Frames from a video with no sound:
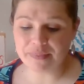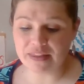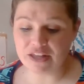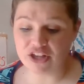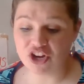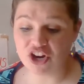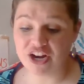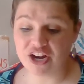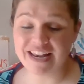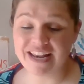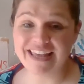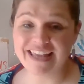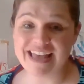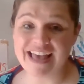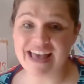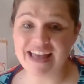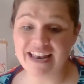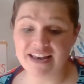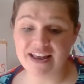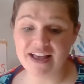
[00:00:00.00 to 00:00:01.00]
You're going to
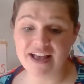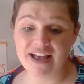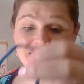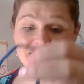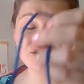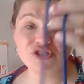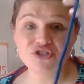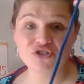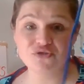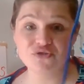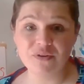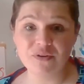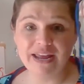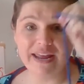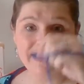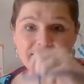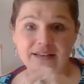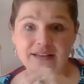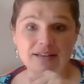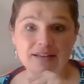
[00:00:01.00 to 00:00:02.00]
get a
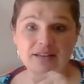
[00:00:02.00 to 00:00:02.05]
string